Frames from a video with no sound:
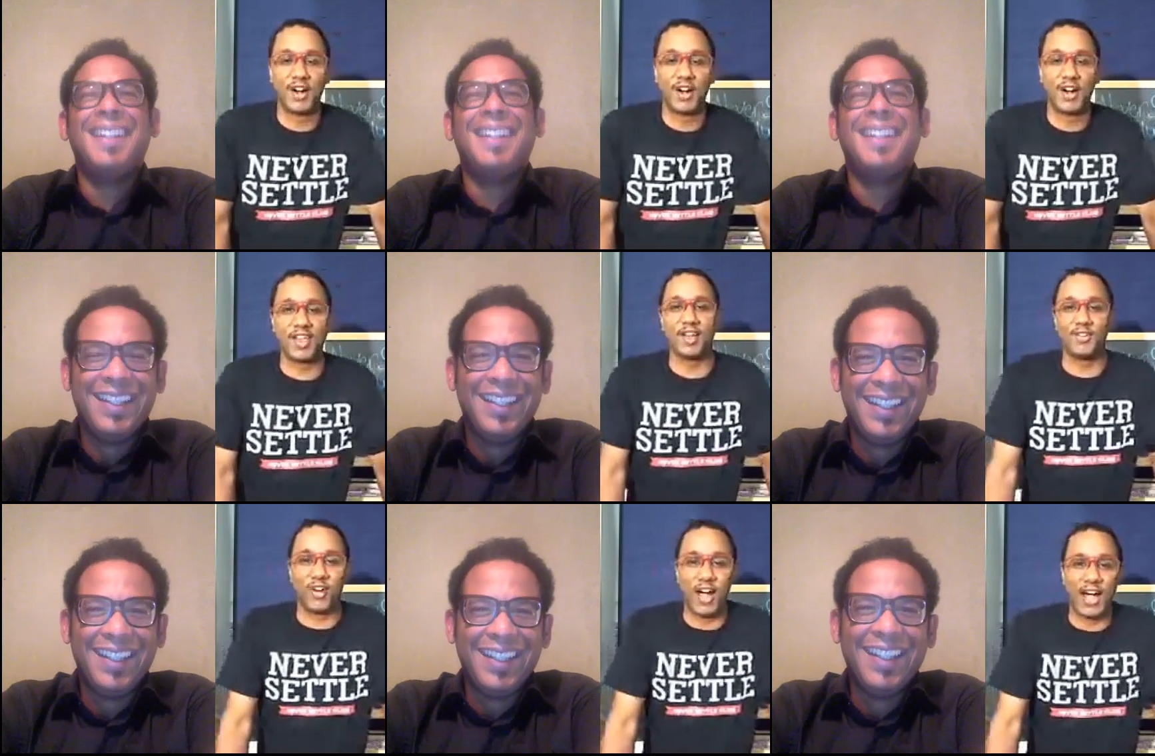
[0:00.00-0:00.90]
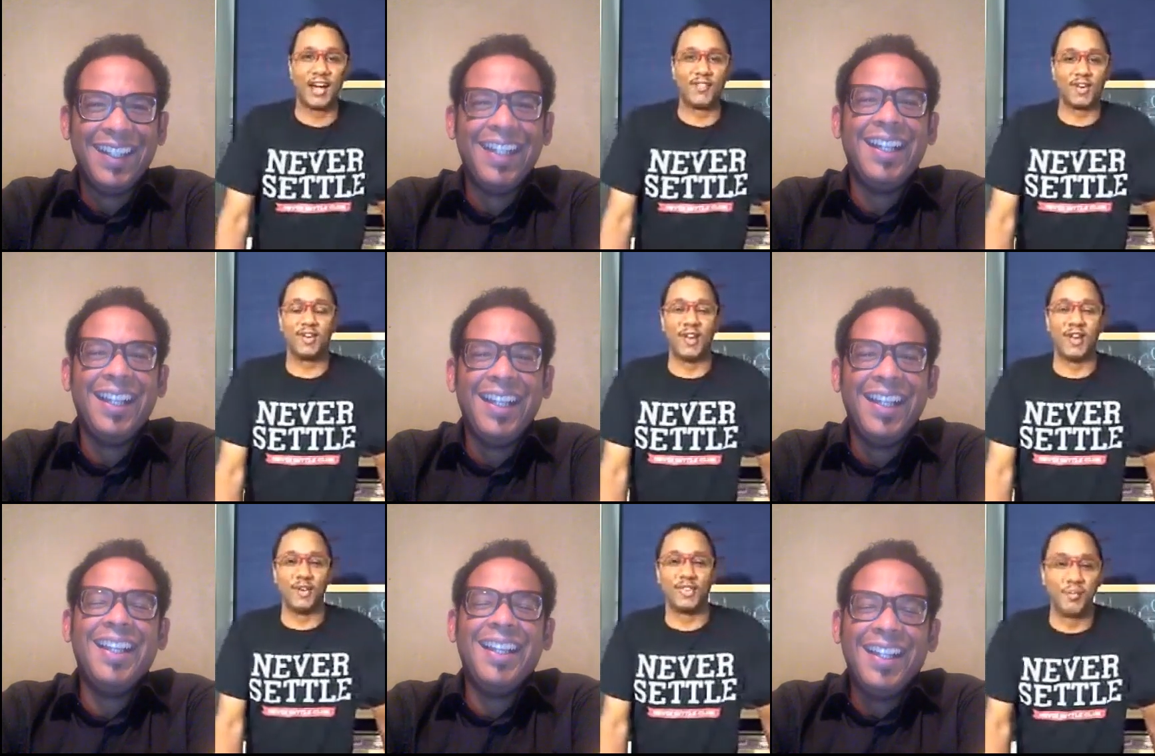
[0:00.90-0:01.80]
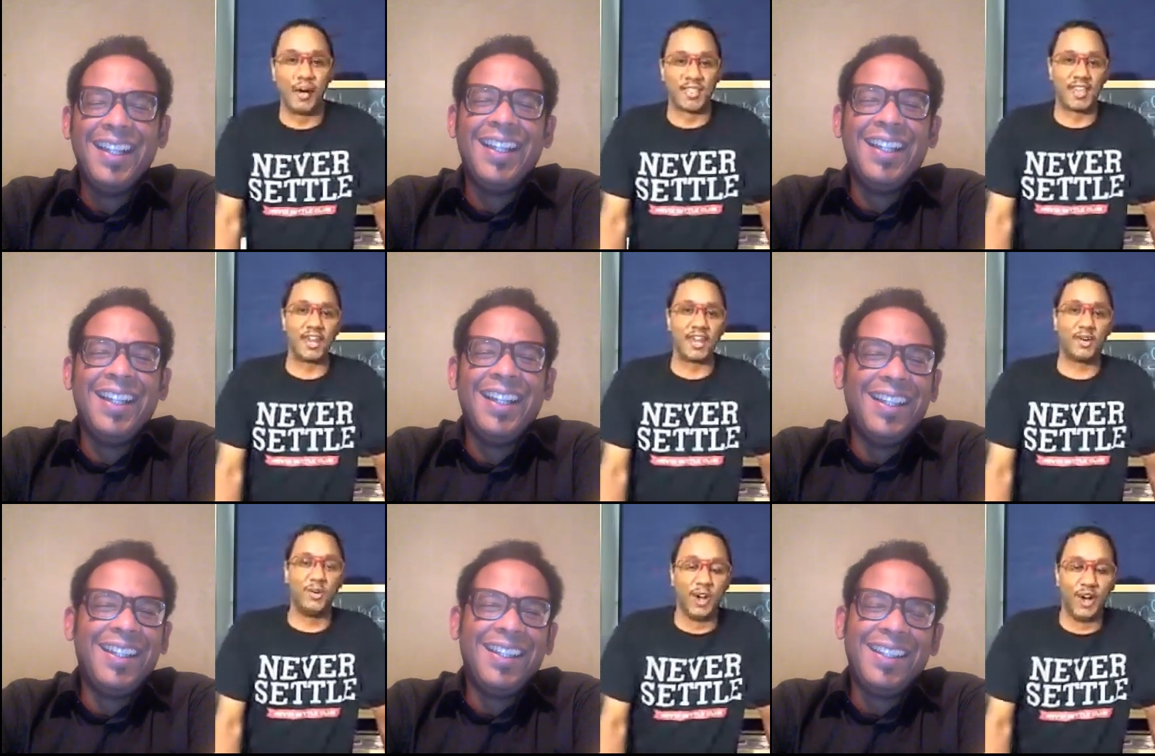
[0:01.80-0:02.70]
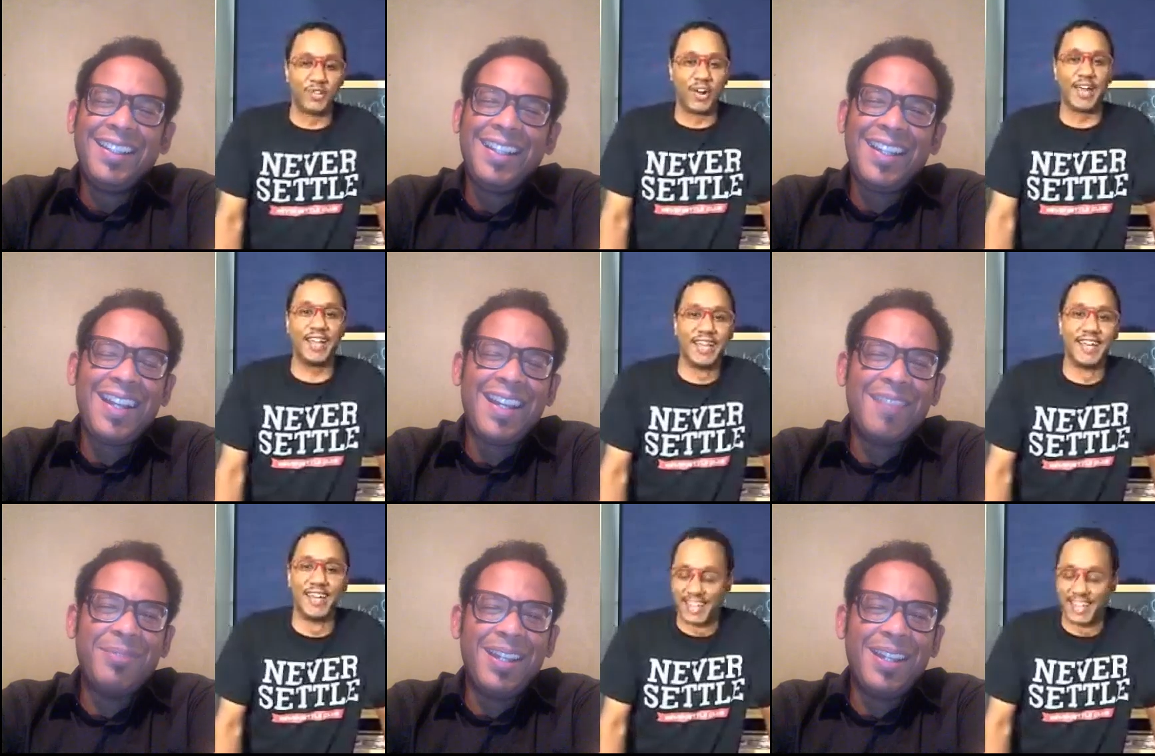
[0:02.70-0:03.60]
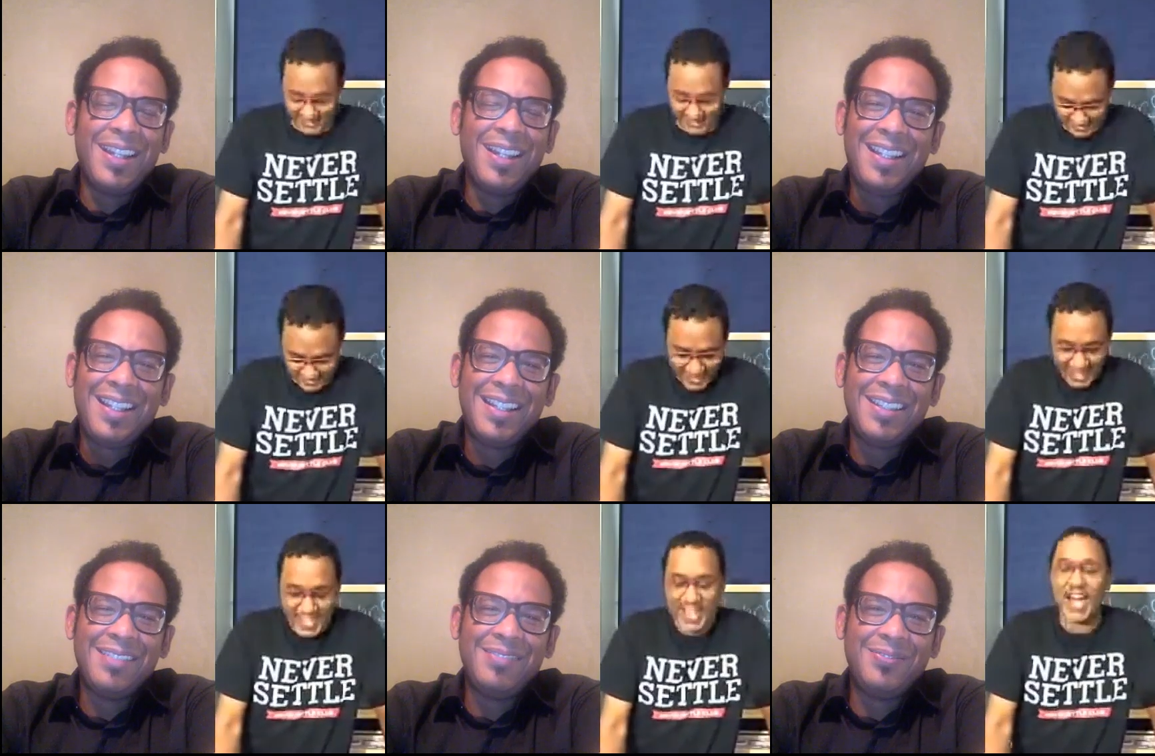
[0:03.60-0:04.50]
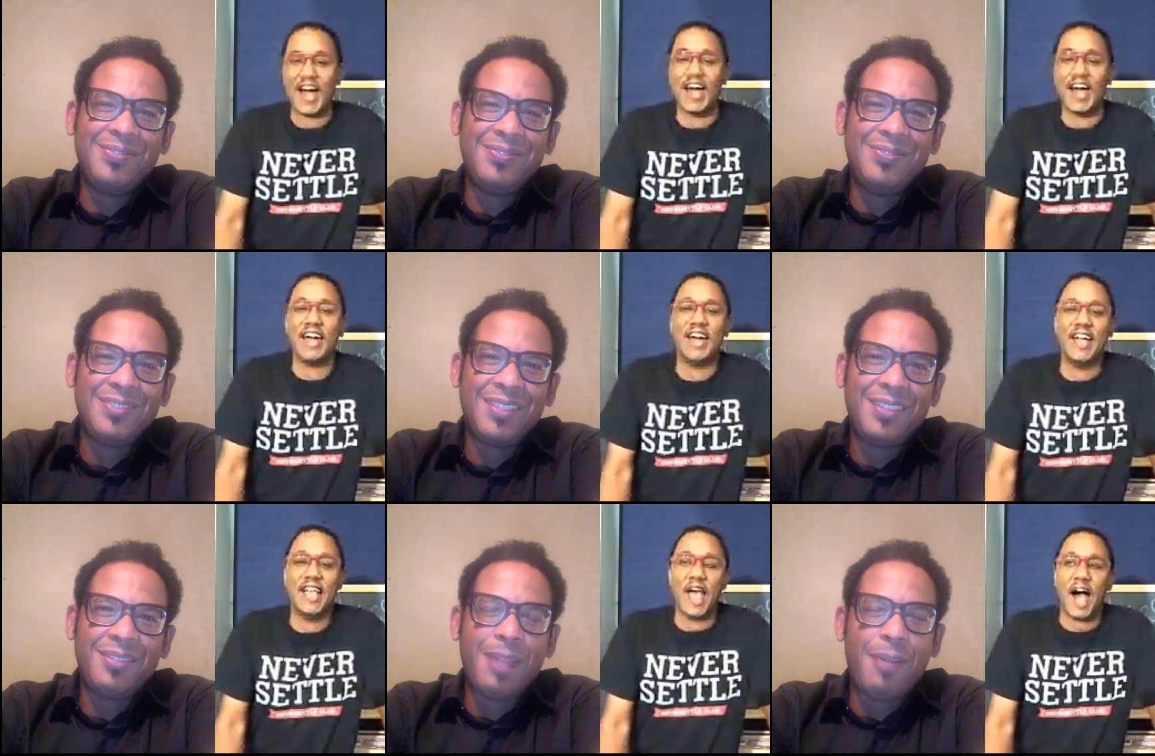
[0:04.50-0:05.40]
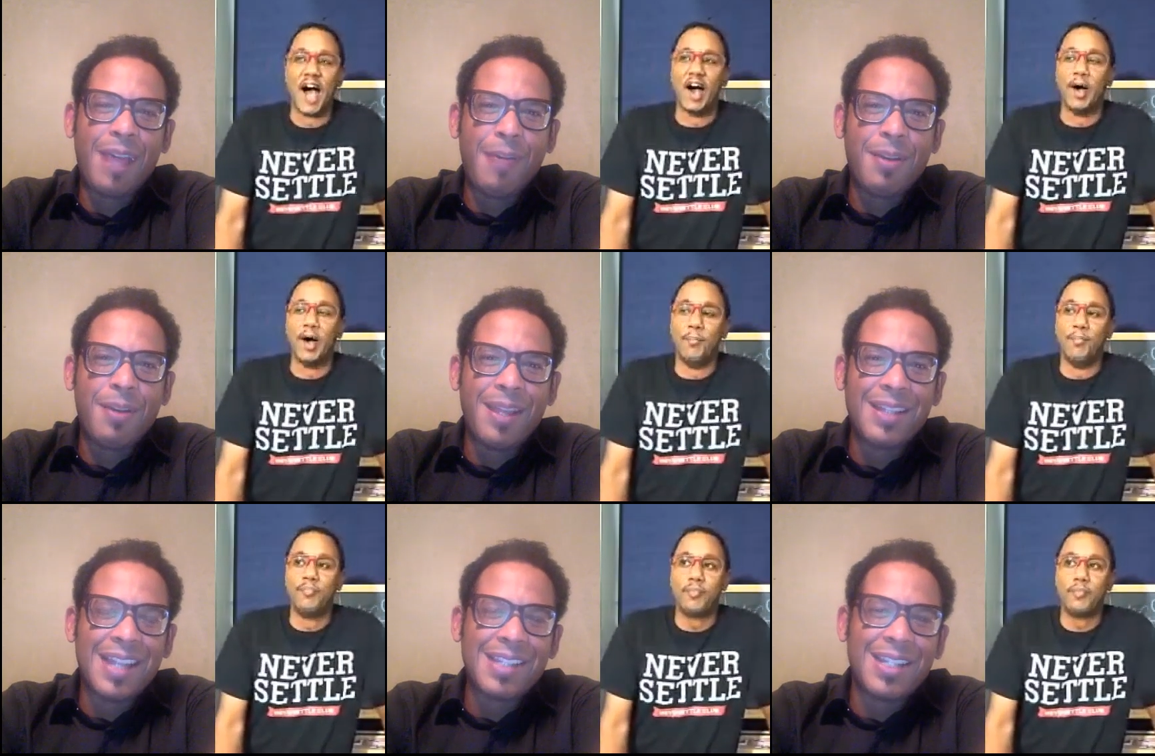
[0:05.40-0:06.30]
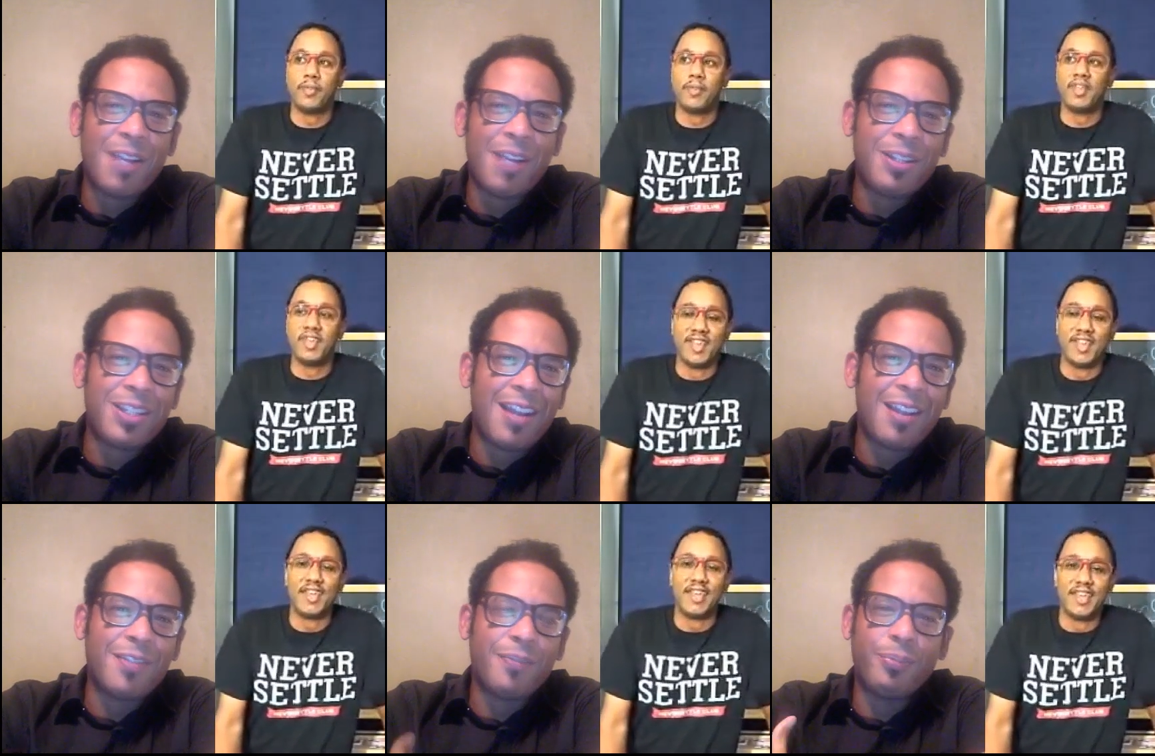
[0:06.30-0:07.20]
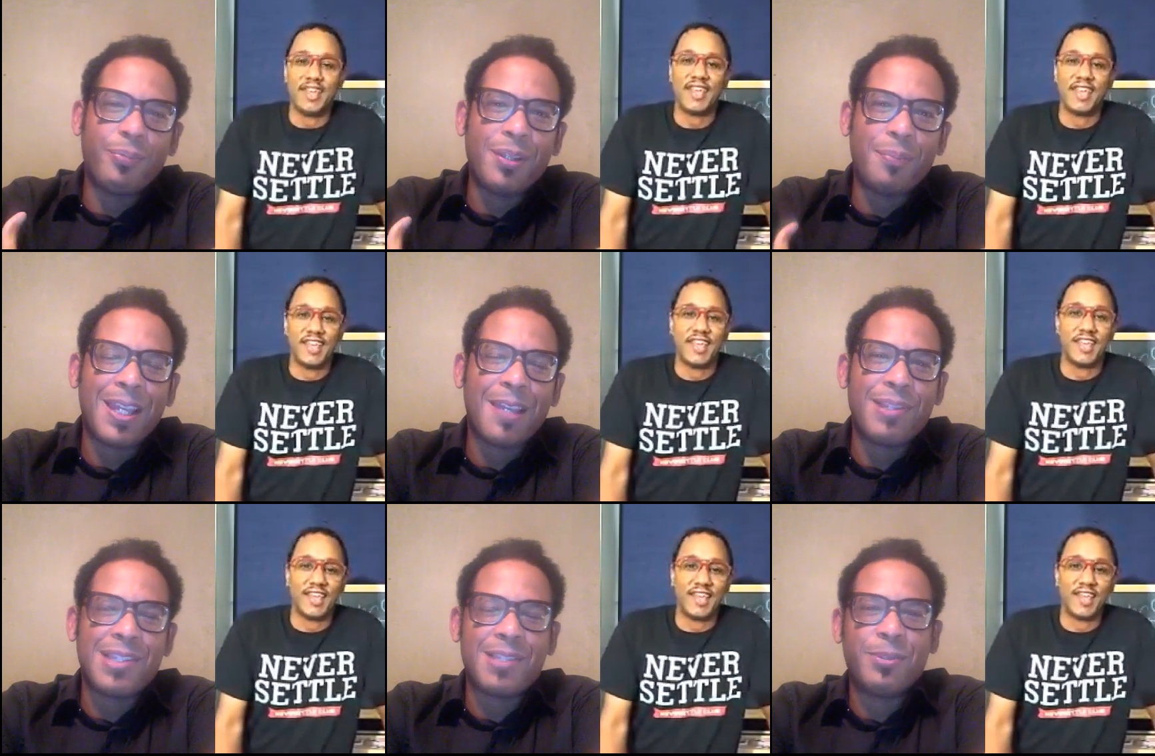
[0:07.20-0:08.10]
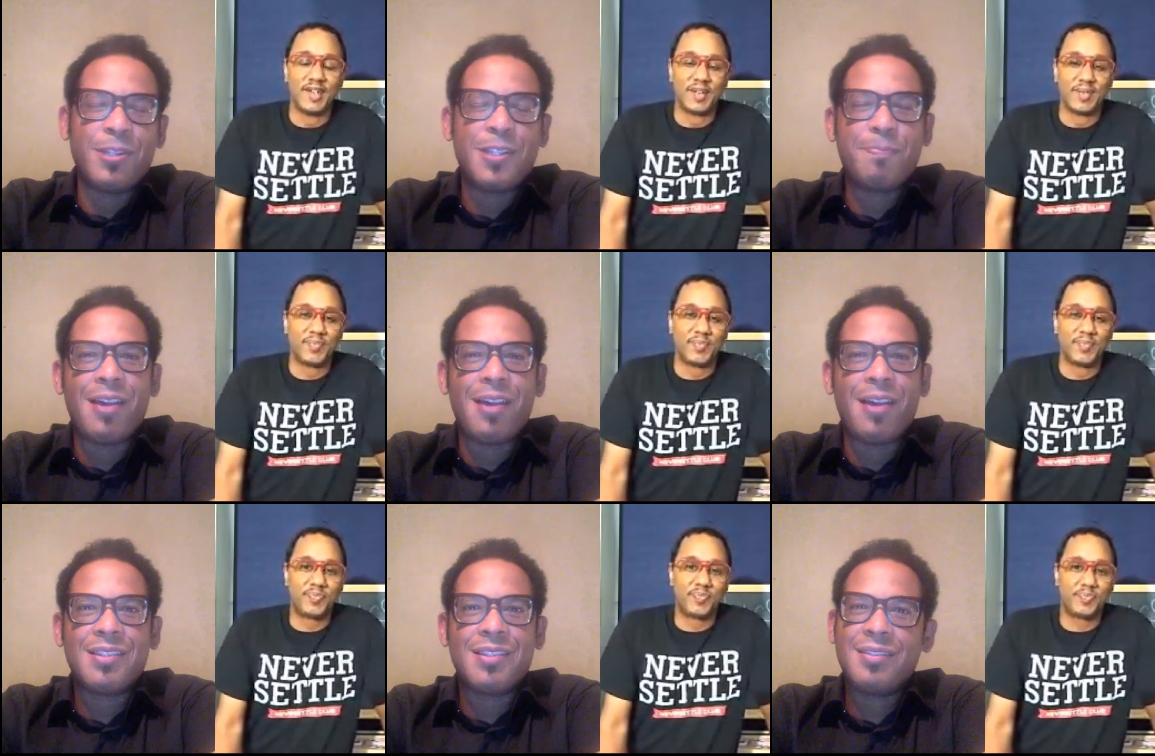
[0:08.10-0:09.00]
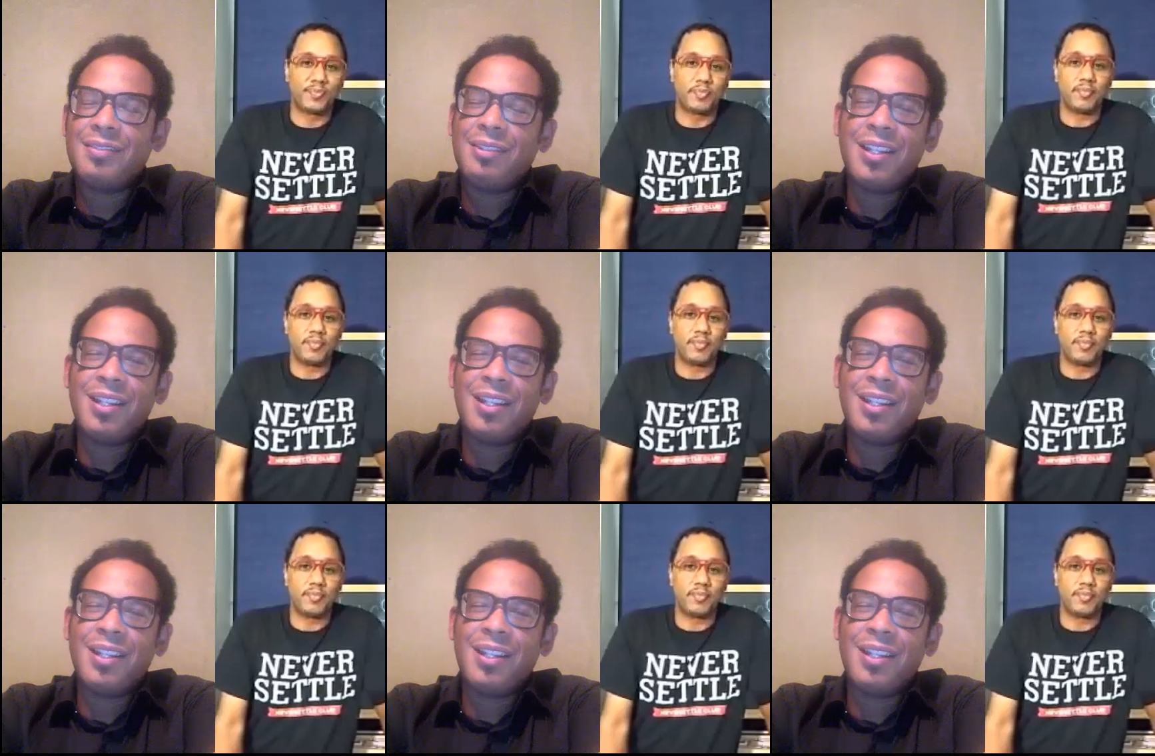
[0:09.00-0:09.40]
Speaker 1: hop in the car and take her drive. You know, somebody's got to cool off, yeah, right? Yeah,
Speaker 2: man. Well, I, I would imagine um, that's an inherent challenge of, you know, being in business with your spouse,